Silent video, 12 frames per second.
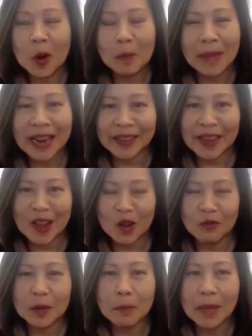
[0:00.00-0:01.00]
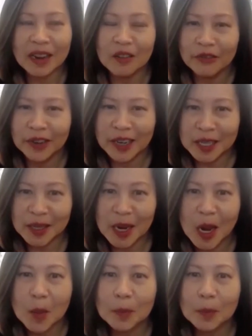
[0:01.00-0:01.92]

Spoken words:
or Meta with Metaverse,